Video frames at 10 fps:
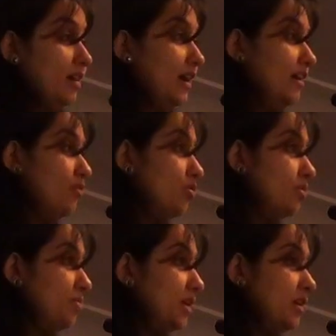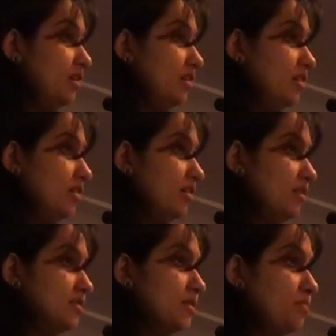I won't be
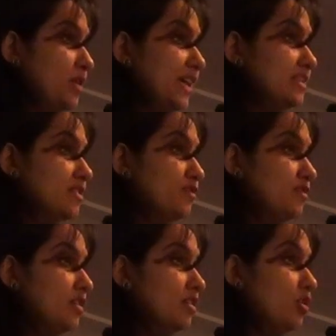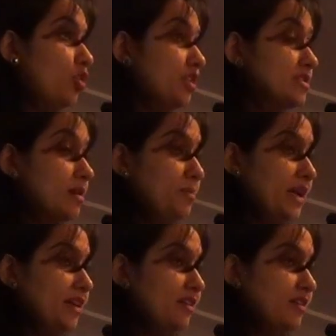surprised if the law is
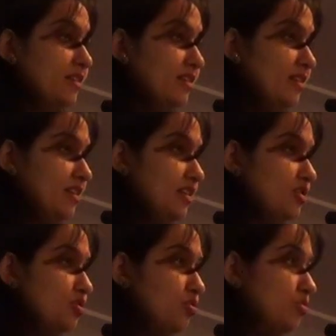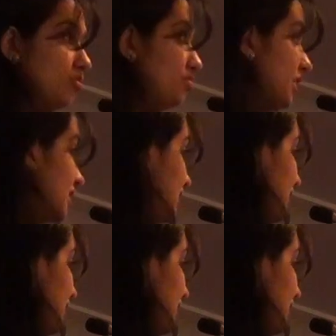amended to bring